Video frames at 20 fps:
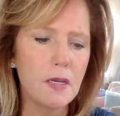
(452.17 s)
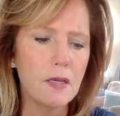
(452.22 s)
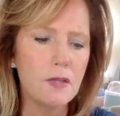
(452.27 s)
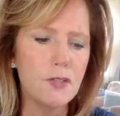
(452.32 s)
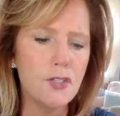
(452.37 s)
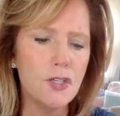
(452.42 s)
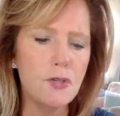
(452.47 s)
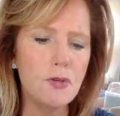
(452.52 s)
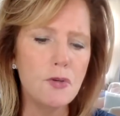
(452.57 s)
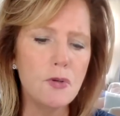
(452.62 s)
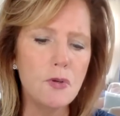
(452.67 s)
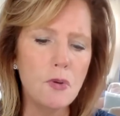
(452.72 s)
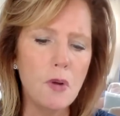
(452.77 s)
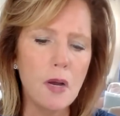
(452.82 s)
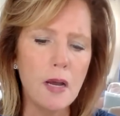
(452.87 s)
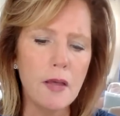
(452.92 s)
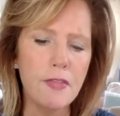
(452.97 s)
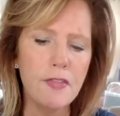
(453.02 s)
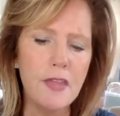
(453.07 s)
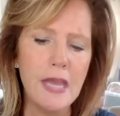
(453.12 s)
to
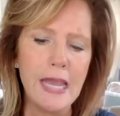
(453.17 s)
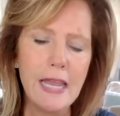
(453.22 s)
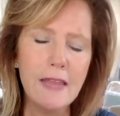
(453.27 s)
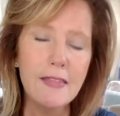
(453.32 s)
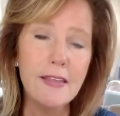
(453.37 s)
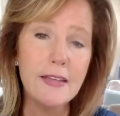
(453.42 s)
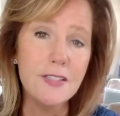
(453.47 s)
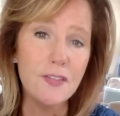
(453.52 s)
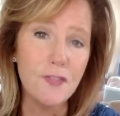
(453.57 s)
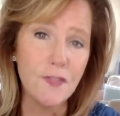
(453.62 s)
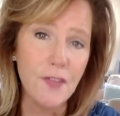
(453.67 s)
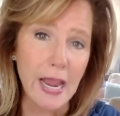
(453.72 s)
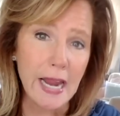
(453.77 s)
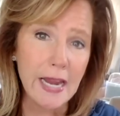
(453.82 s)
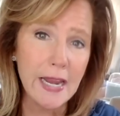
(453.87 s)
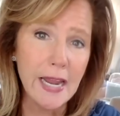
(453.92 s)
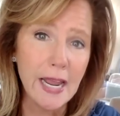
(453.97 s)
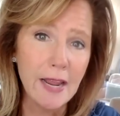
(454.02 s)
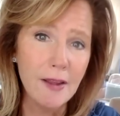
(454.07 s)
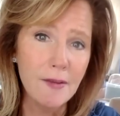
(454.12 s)
a thing that's
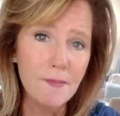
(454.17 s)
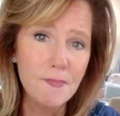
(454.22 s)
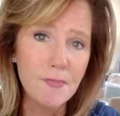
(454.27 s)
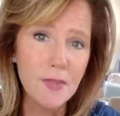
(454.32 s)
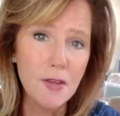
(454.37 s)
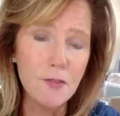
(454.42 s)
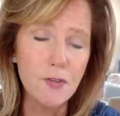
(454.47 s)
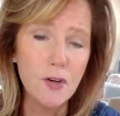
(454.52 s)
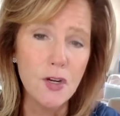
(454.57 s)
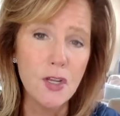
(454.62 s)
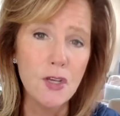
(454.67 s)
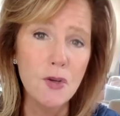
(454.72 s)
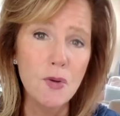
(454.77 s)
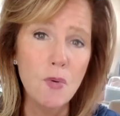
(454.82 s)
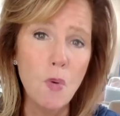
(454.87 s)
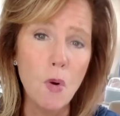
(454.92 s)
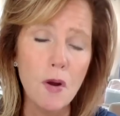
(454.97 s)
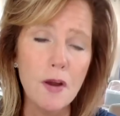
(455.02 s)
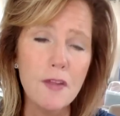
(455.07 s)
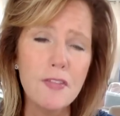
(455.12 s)
fading for you
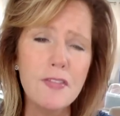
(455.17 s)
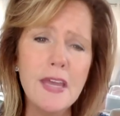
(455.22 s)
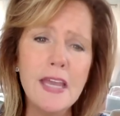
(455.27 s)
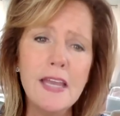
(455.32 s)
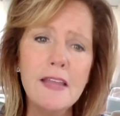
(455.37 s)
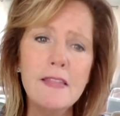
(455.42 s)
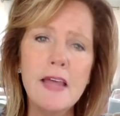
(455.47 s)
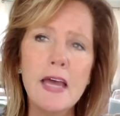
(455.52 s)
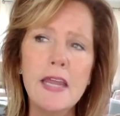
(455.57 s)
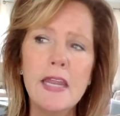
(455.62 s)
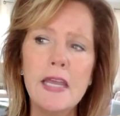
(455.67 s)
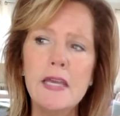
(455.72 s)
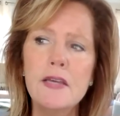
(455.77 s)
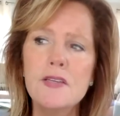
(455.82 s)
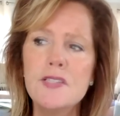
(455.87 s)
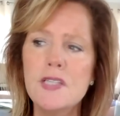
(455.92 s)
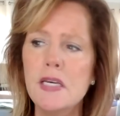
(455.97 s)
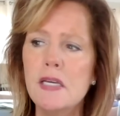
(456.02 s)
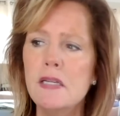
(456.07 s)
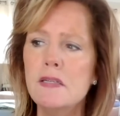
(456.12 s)
or a thing that
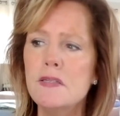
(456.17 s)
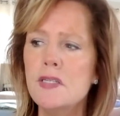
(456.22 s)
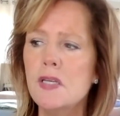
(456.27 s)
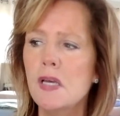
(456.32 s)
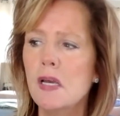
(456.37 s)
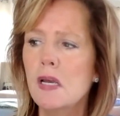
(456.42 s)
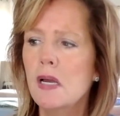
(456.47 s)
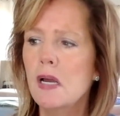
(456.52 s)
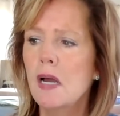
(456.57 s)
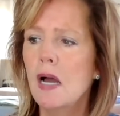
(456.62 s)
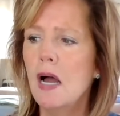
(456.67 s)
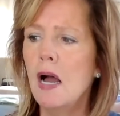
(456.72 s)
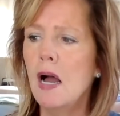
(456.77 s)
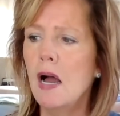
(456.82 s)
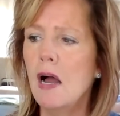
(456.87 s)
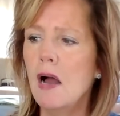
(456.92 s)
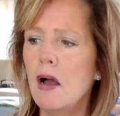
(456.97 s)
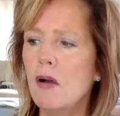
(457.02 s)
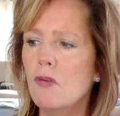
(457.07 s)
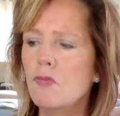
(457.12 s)
isn't
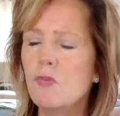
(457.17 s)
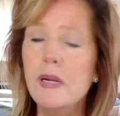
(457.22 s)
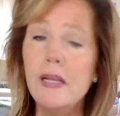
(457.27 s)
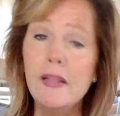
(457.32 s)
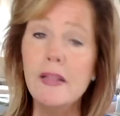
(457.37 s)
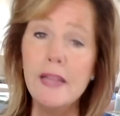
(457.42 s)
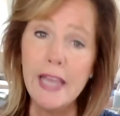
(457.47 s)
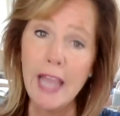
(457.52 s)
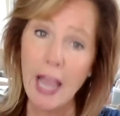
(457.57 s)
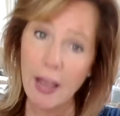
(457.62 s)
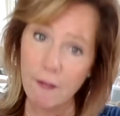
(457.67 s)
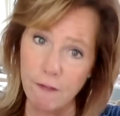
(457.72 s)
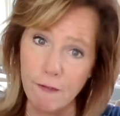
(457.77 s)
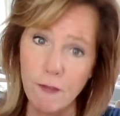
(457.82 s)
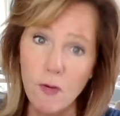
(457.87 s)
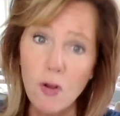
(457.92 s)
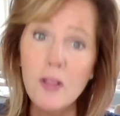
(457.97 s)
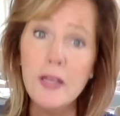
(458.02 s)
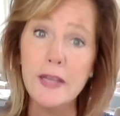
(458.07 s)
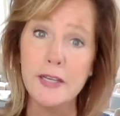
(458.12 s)
uh, really a
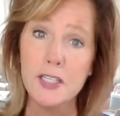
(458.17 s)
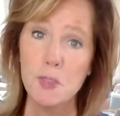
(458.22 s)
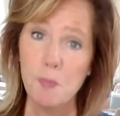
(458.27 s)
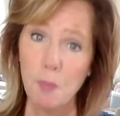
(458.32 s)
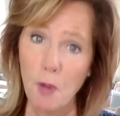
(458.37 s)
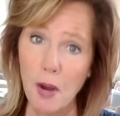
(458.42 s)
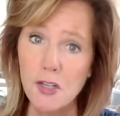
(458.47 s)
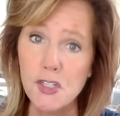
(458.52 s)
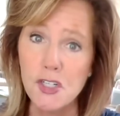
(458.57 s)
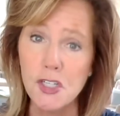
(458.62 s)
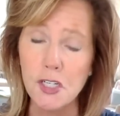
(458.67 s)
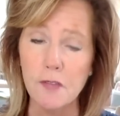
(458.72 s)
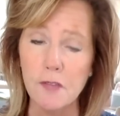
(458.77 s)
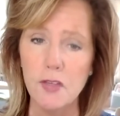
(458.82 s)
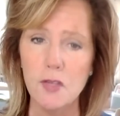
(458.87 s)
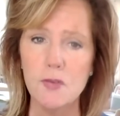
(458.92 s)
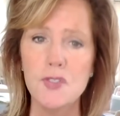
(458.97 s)
full expression of you.